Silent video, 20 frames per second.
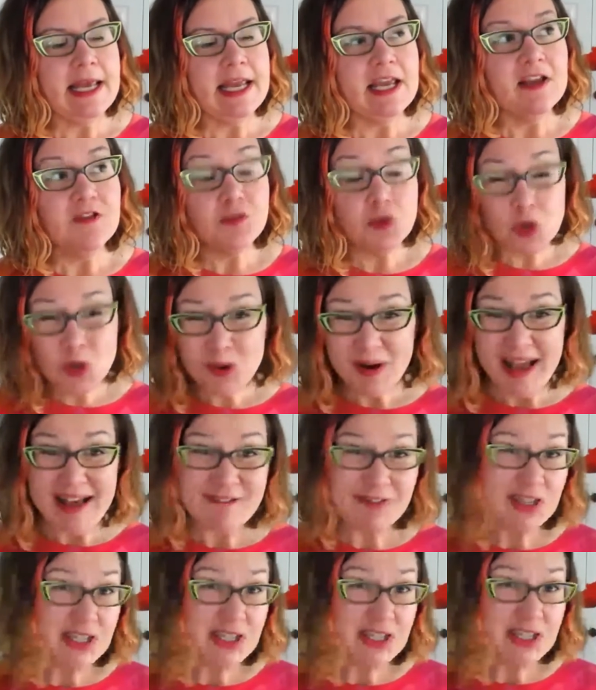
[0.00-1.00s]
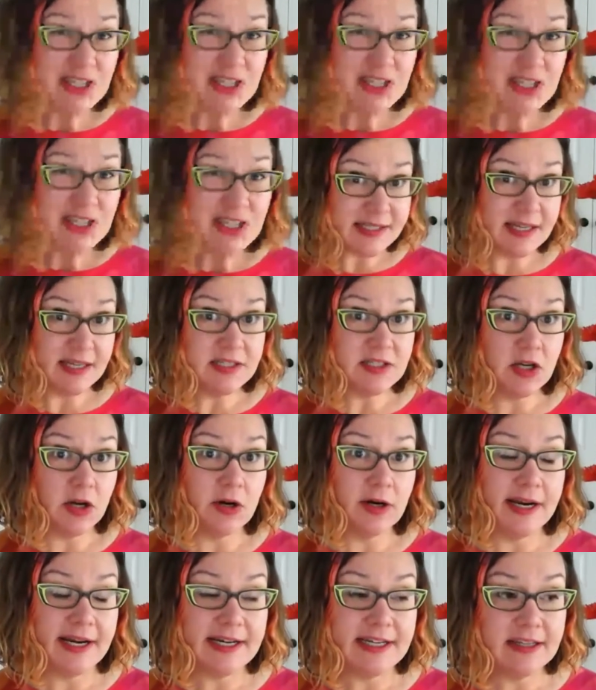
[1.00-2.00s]
If you don't have this process
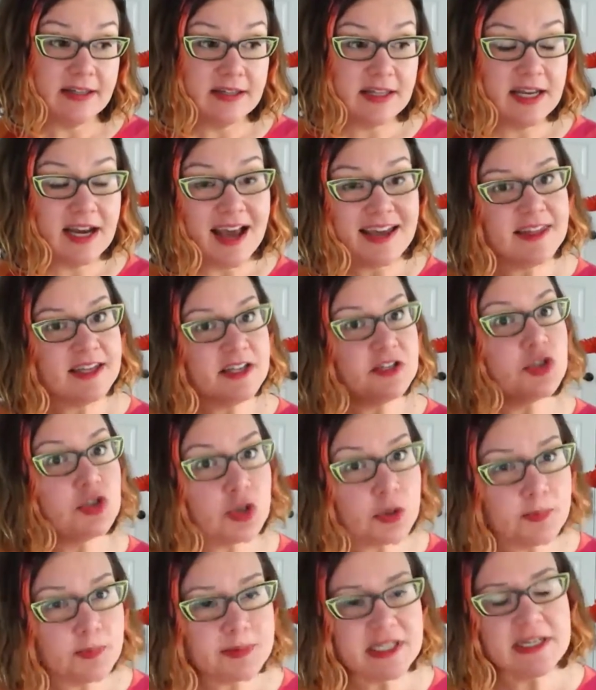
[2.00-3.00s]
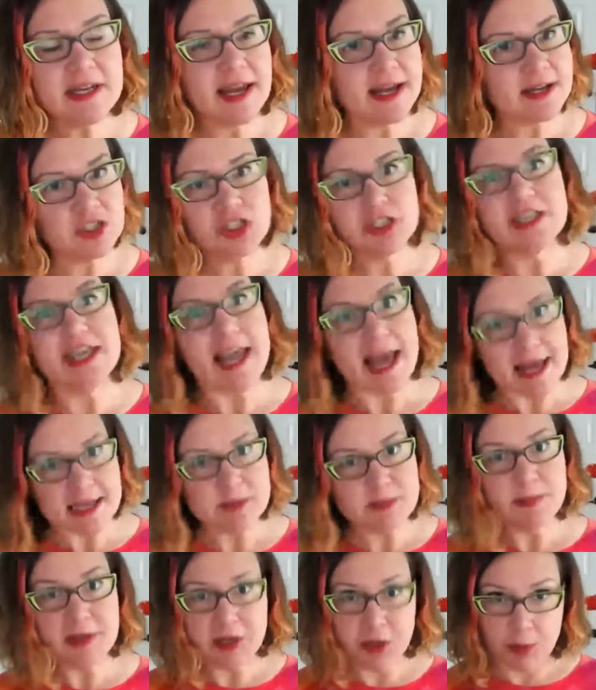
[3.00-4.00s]
already, then I think Derpton actually has
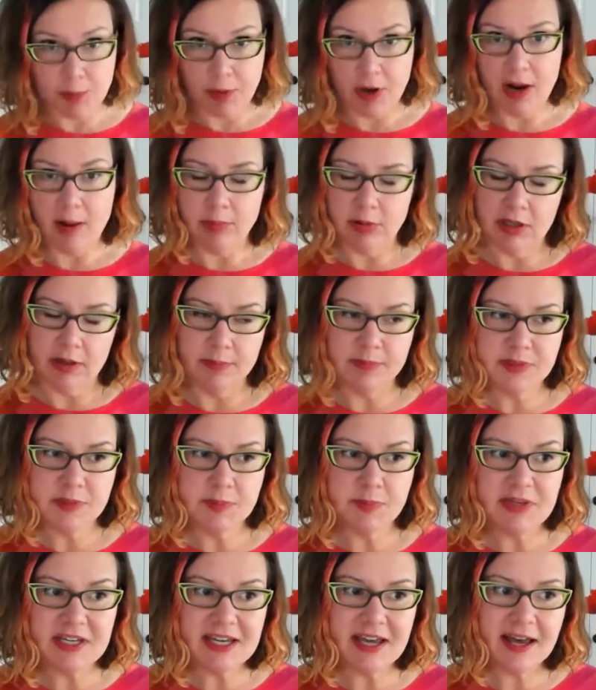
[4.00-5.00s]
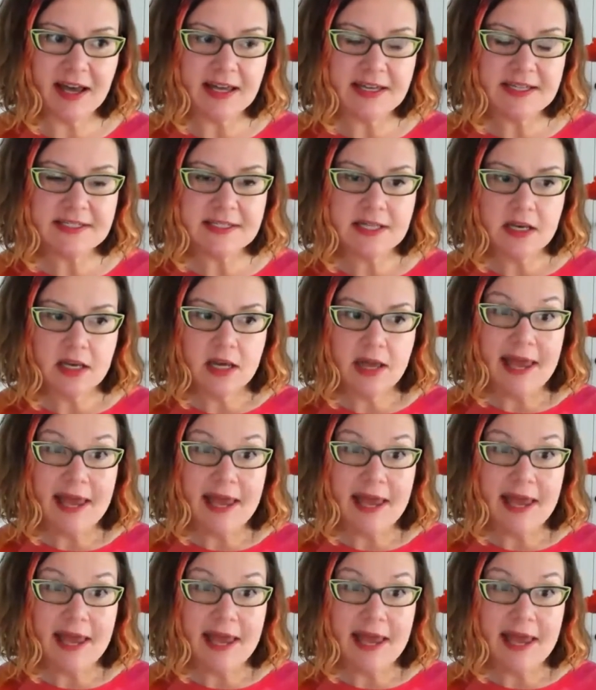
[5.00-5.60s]
bigger problems because